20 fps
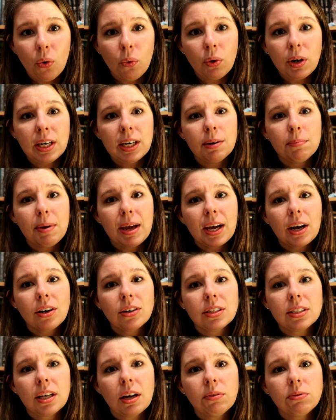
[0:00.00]
wanting to make
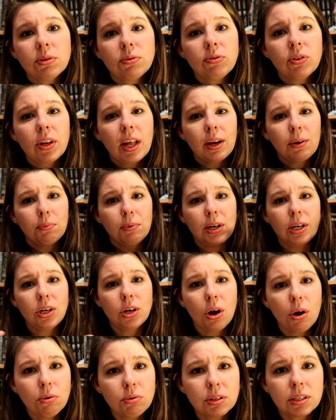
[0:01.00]
ourselves feel like we
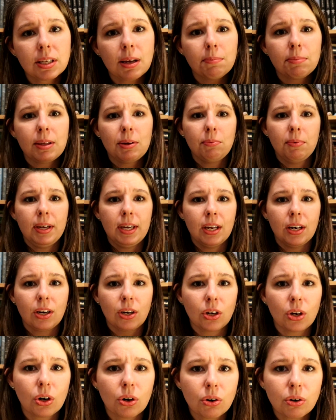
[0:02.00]
know something, we can
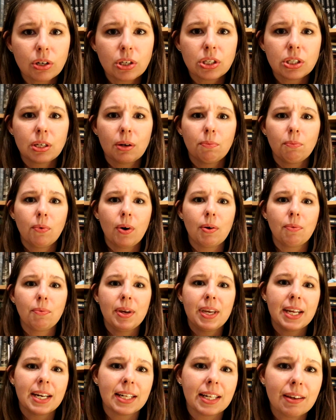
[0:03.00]
encourage someone,
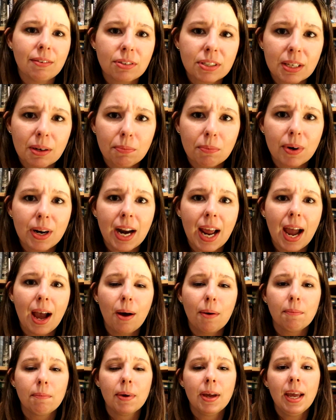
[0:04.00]
we can lift someone
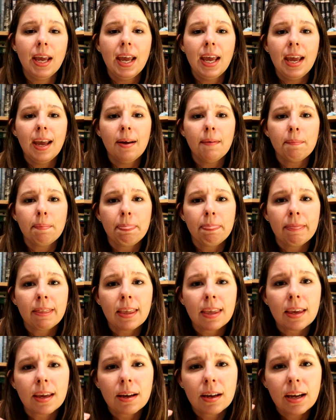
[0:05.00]
up,
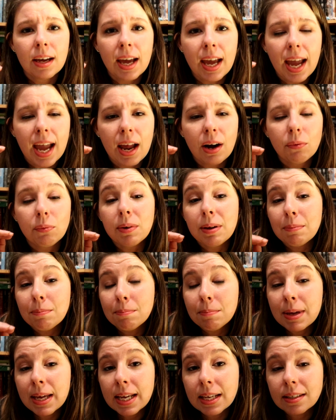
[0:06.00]
and we
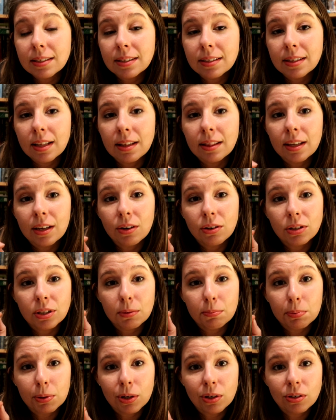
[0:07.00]
miss that there
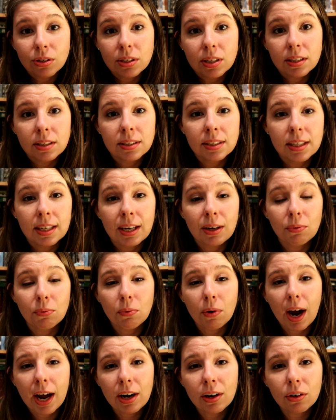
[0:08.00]
is a person sitting
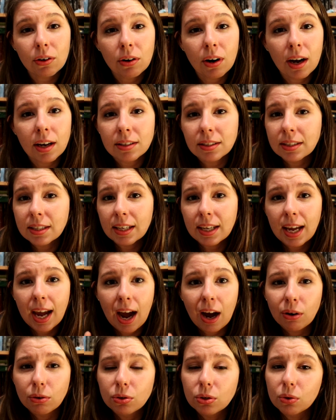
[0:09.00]
right across the
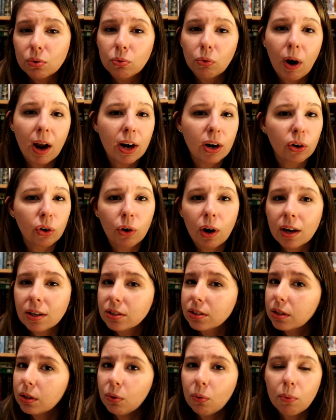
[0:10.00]
couch or right
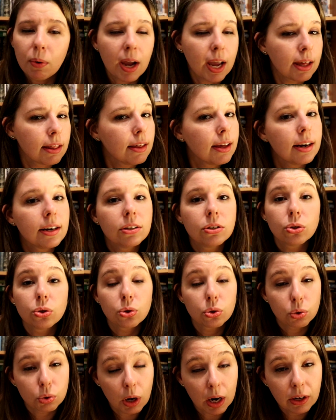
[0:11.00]
across the way that is
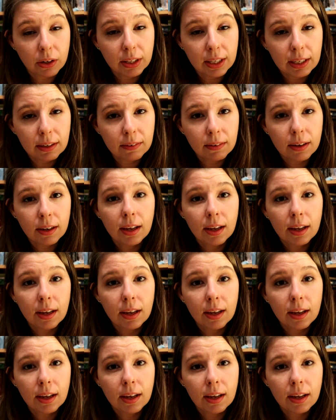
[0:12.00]
struggling